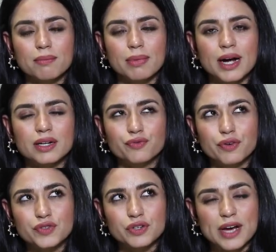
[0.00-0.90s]
but
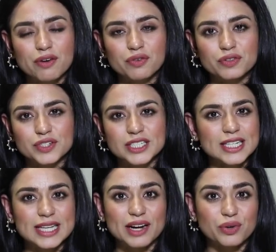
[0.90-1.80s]
55 or
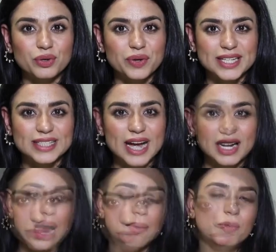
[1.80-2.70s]
56, I don't know
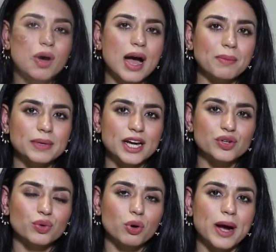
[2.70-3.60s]
exactly. I'm
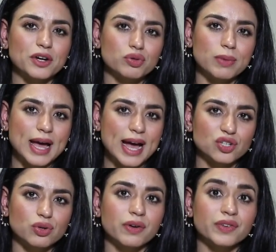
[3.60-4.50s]
yet to go back to my
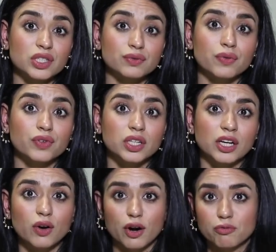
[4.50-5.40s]
actual weight, which is
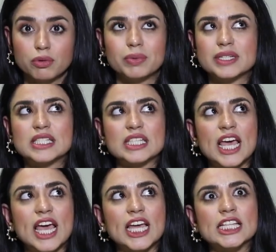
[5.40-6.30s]
53. A lot of people
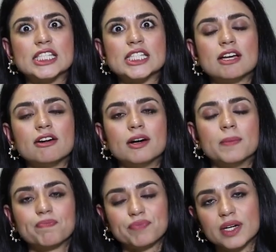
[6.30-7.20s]
say it's
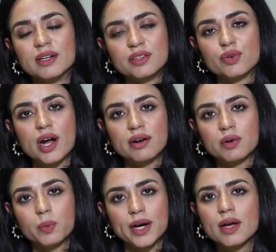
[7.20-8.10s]
you're
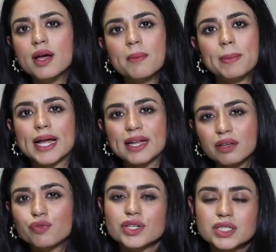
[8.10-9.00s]
underweight, but I
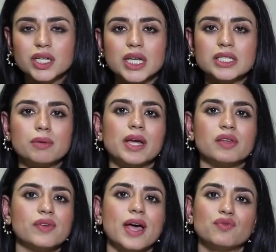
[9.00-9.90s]
think for screen
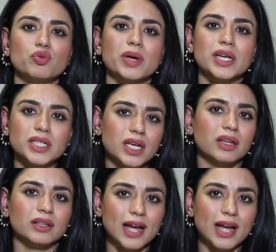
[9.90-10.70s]
sometimes we have to maintain